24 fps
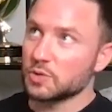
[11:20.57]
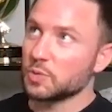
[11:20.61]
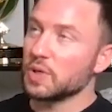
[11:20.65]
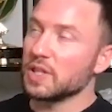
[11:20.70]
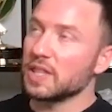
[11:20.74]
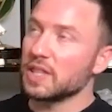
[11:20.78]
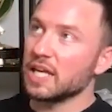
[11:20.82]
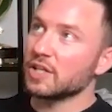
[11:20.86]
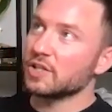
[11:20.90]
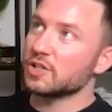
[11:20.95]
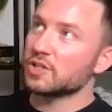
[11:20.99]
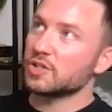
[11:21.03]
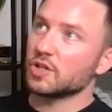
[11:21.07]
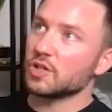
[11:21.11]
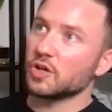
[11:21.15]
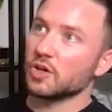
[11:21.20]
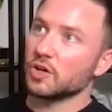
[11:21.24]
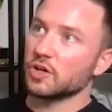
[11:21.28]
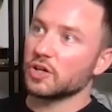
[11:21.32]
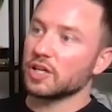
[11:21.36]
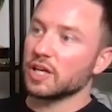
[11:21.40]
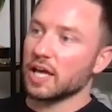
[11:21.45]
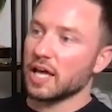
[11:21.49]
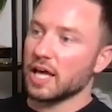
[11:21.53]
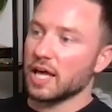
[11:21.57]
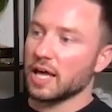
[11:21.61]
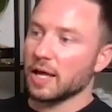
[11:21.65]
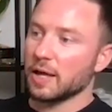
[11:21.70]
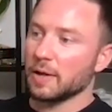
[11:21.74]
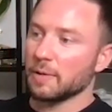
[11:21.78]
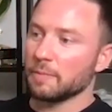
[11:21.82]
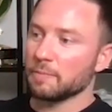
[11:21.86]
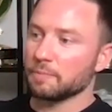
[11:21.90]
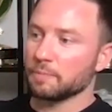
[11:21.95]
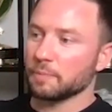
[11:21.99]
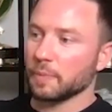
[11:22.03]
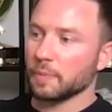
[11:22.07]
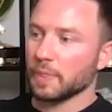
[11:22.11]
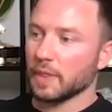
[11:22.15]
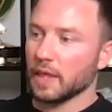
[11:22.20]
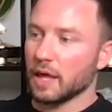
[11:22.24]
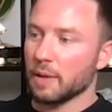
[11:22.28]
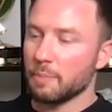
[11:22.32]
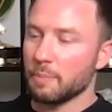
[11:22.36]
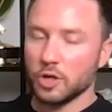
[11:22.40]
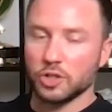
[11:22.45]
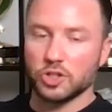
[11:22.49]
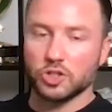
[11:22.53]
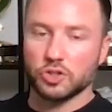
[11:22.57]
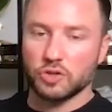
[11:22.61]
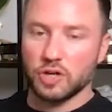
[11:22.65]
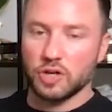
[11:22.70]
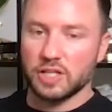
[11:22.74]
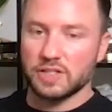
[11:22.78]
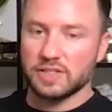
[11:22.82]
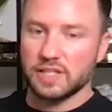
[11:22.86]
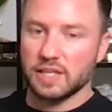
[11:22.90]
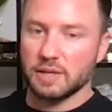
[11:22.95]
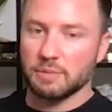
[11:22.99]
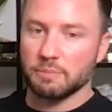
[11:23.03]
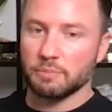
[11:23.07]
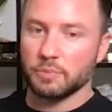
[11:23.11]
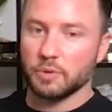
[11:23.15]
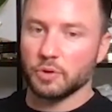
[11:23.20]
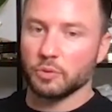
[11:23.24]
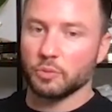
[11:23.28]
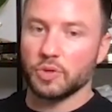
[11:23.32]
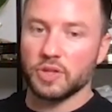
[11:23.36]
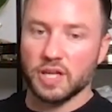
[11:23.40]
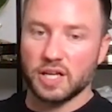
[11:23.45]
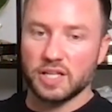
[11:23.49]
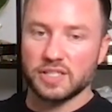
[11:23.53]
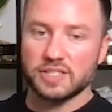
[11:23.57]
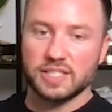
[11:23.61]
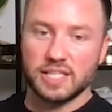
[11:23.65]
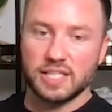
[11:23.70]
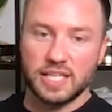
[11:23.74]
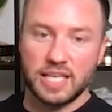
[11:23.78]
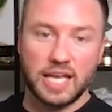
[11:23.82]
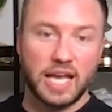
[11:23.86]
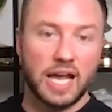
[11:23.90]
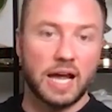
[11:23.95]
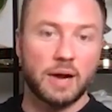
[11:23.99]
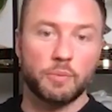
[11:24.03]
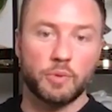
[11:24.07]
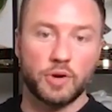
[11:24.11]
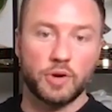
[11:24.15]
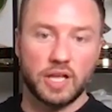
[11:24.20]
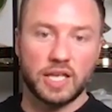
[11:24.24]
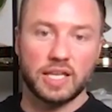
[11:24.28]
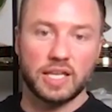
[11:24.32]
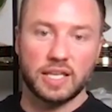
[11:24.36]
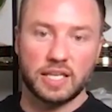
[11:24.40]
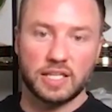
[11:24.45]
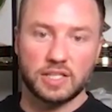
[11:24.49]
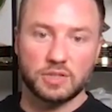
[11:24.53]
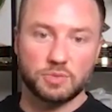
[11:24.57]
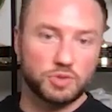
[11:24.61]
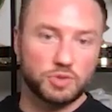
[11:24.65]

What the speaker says: We then took a motorized gimbal with our cine camera in it,